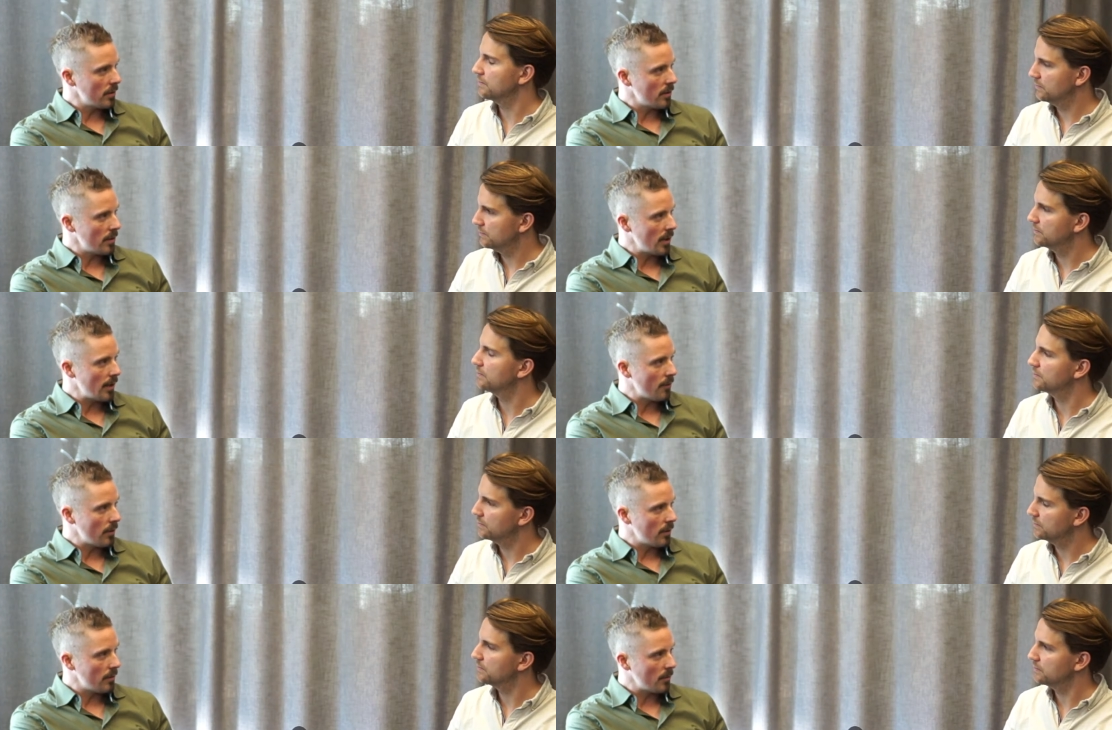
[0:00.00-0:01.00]
Speaker 1: uh, mm.
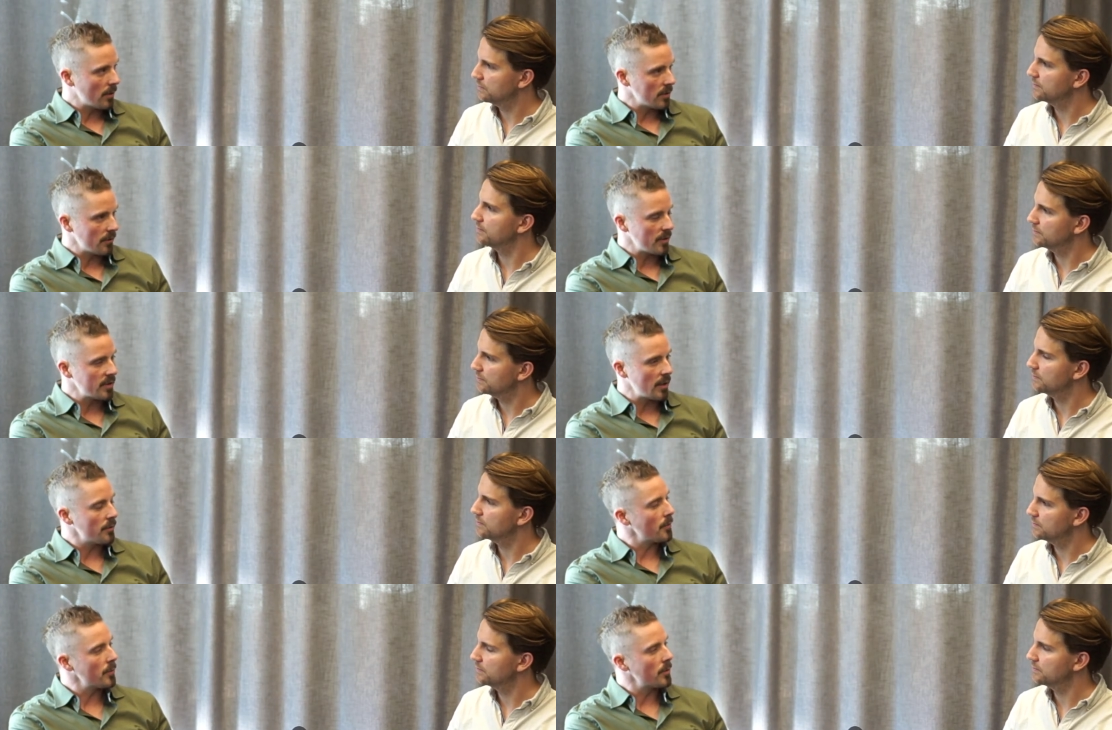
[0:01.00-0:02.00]
level because if I say
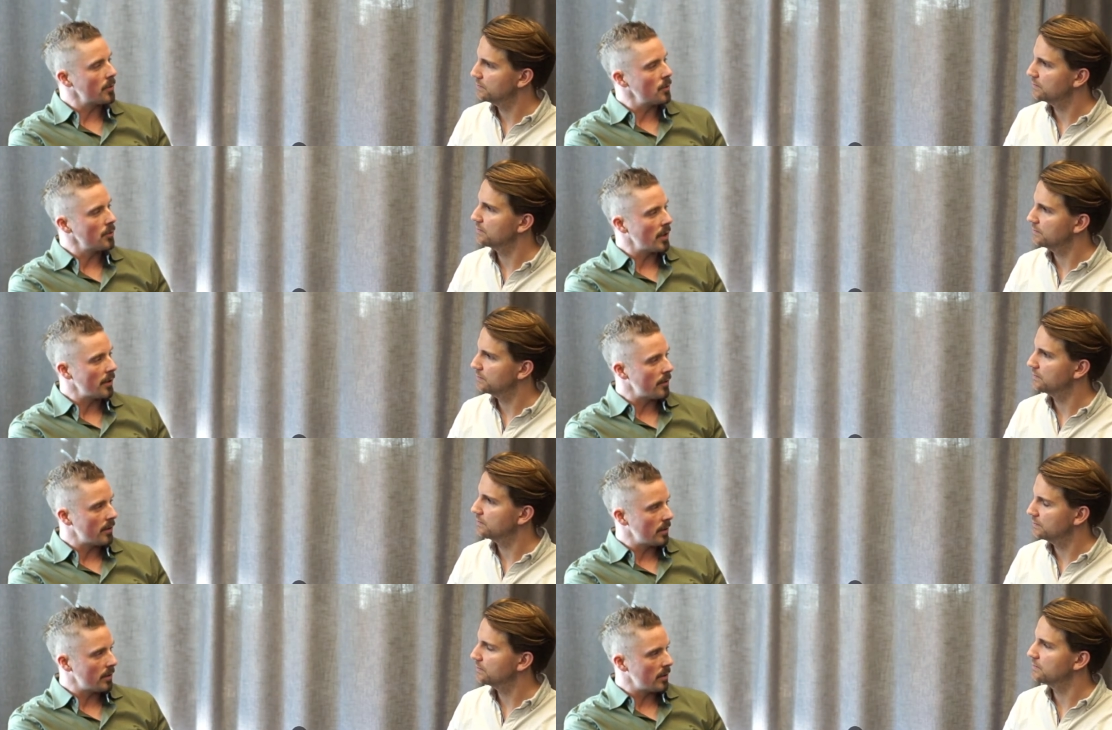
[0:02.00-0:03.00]
something to you,
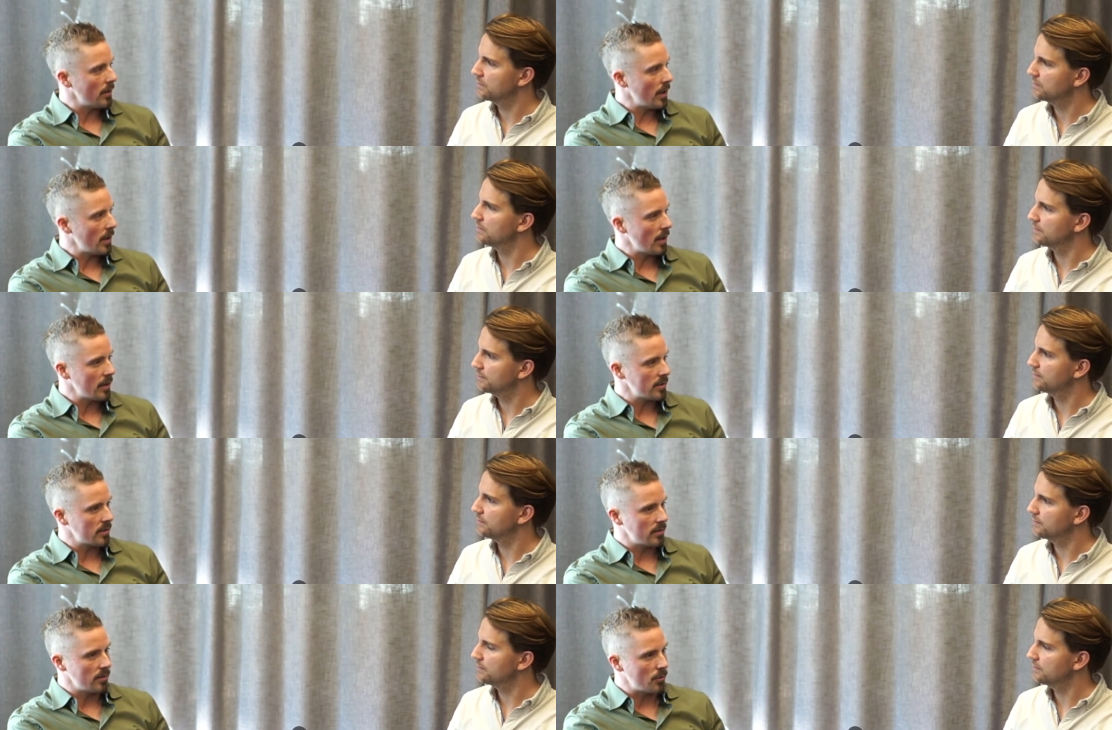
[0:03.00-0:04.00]
David, uh,
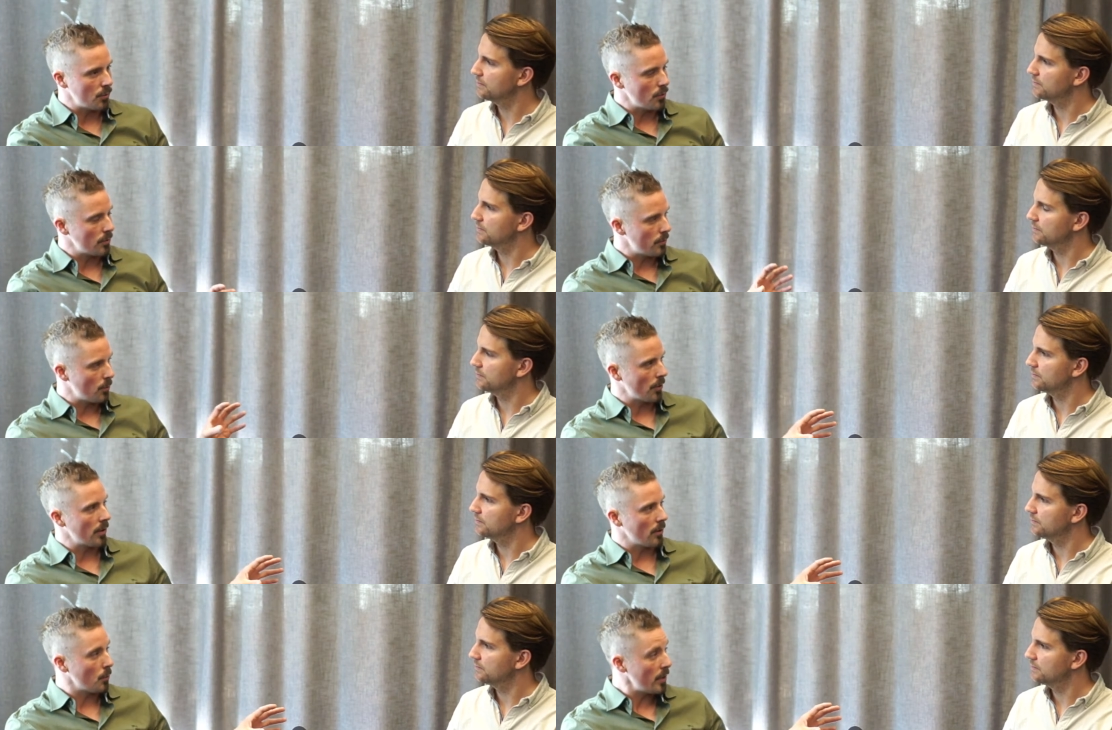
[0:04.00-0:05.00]
as you
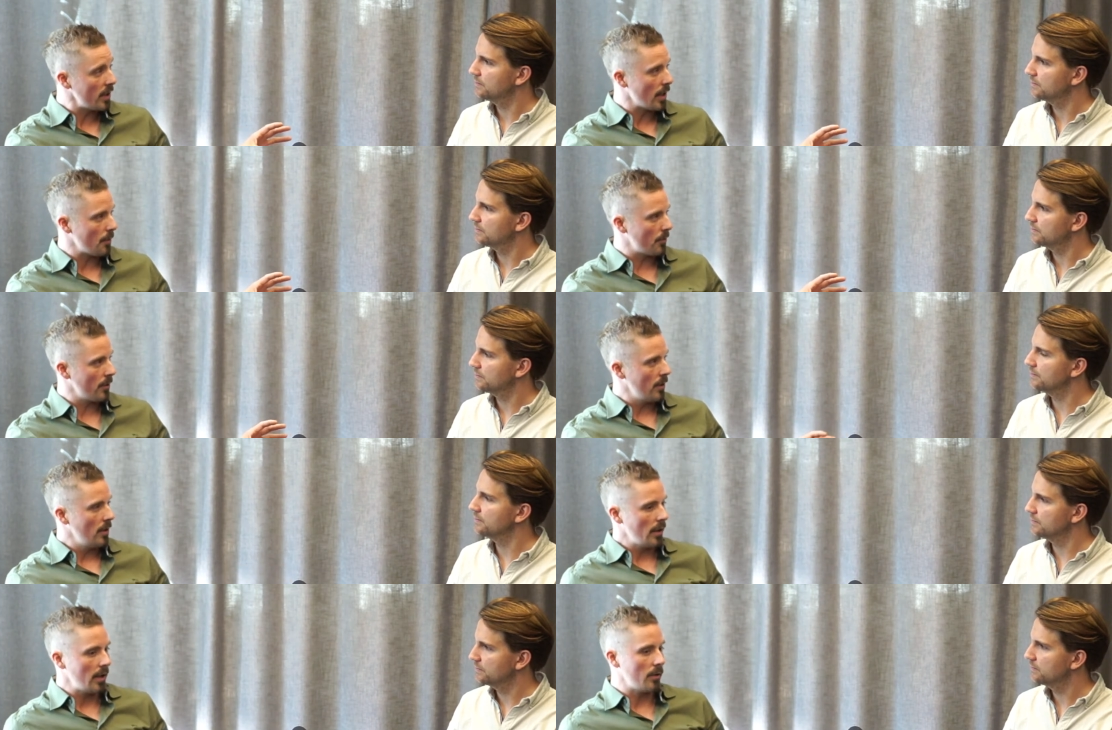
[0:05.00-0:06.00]
working on We App,
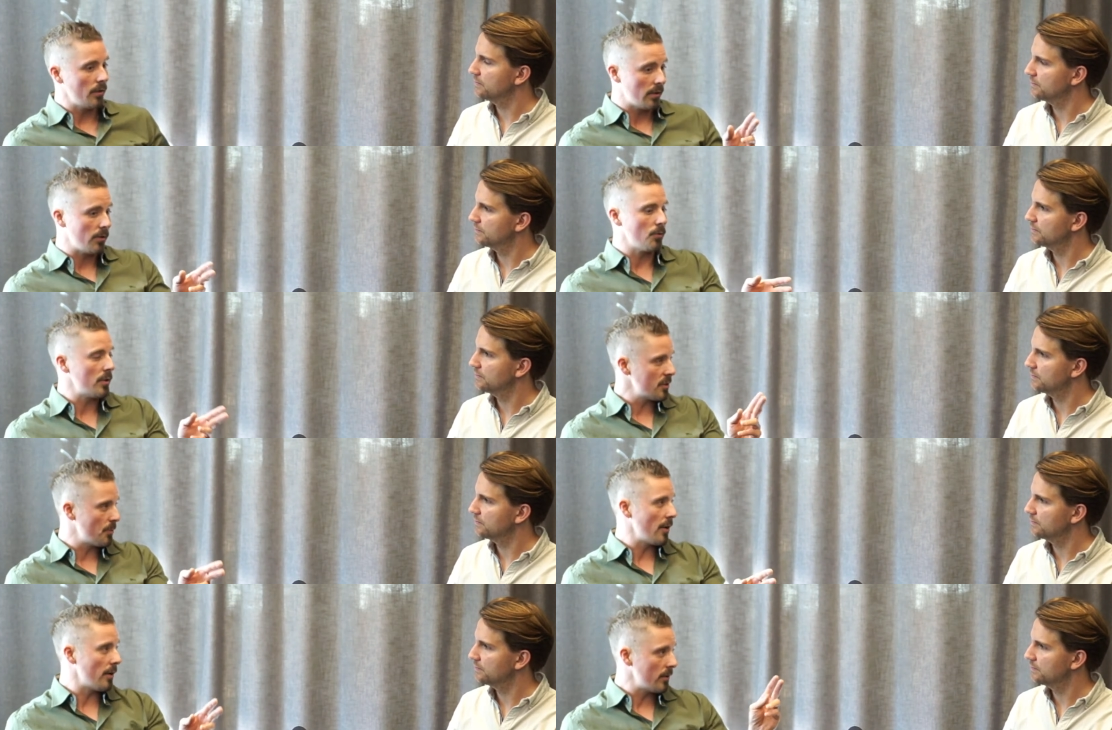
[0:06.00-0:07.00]
mm. hey, you need to do this
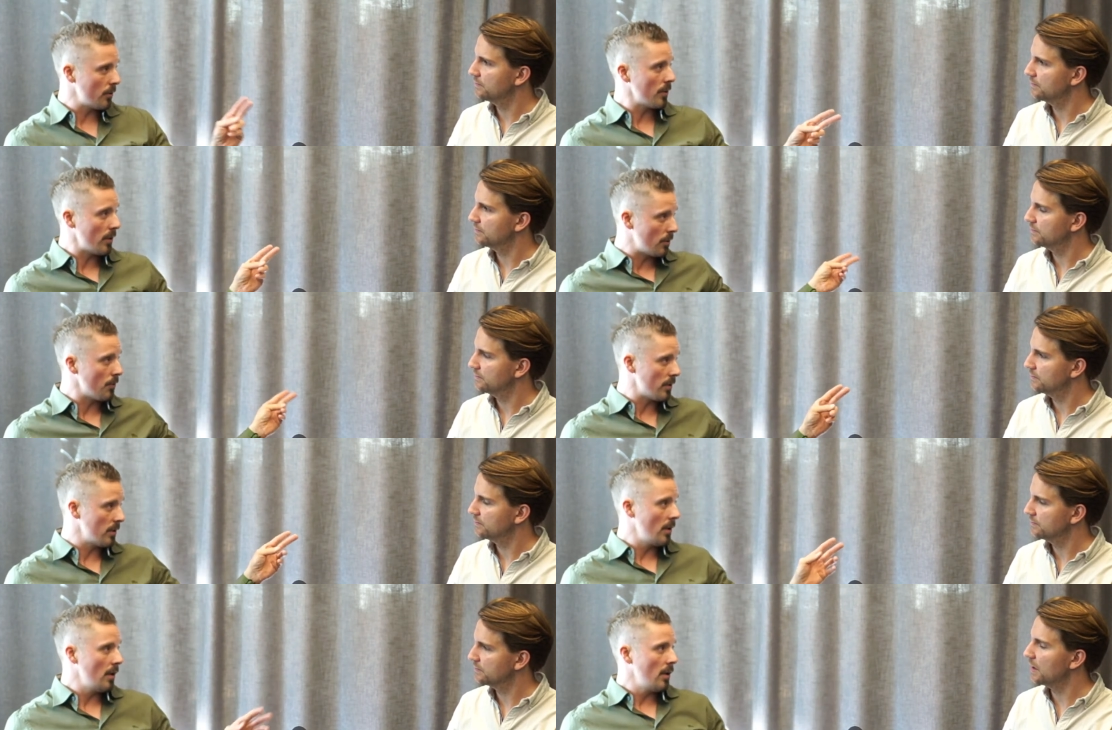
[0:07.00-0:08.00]
better and you need to do
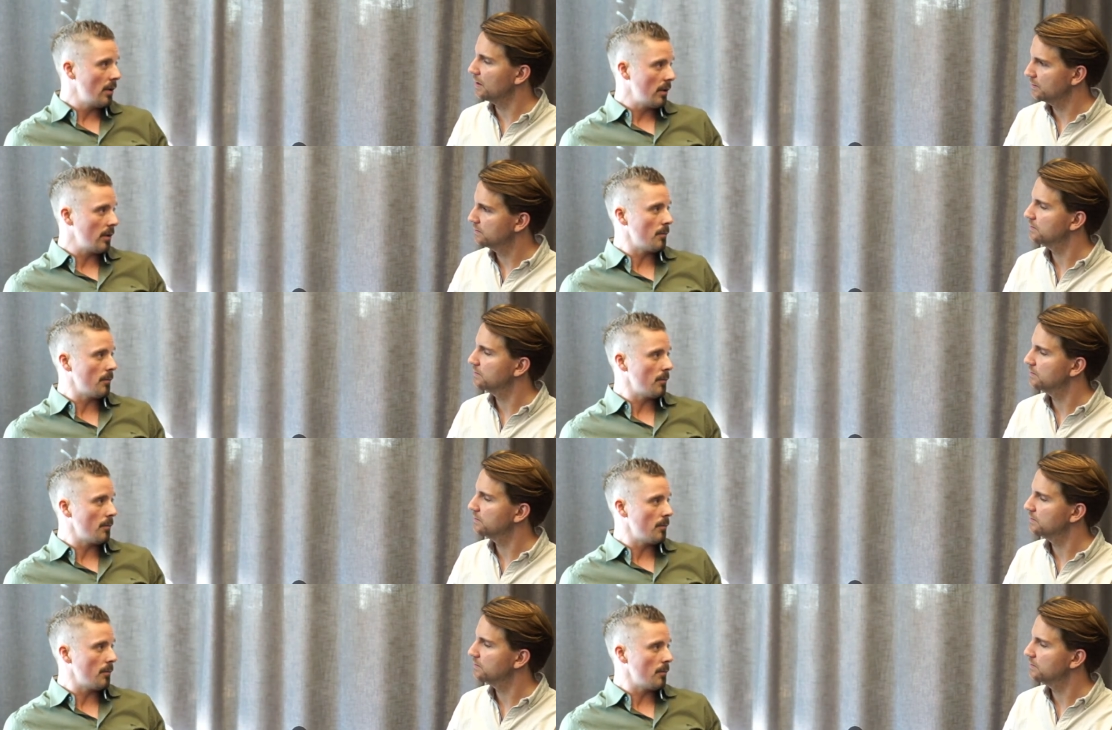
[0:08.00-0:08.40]
this. Yeah